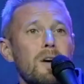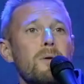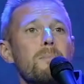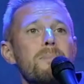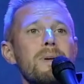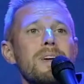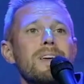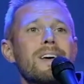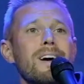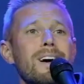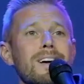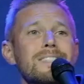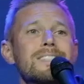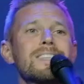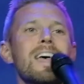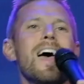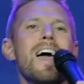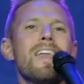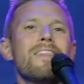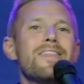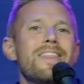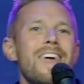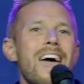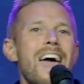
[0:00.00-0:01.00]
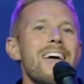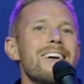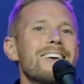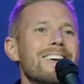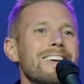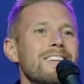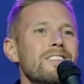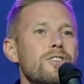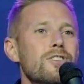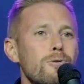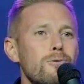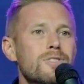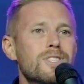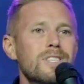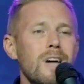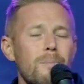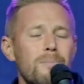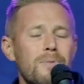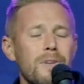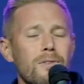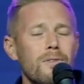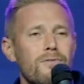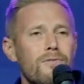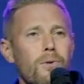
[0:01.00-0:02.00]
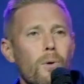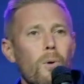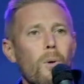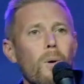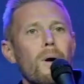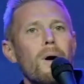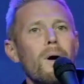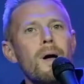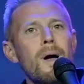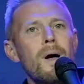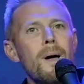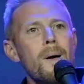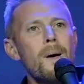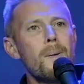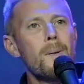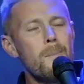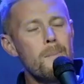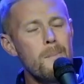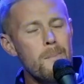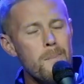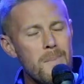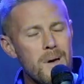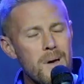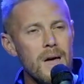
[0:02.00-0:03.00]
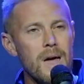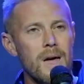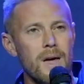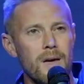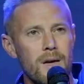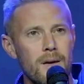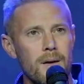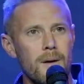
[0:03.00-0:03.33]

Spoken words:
because they can do something for me.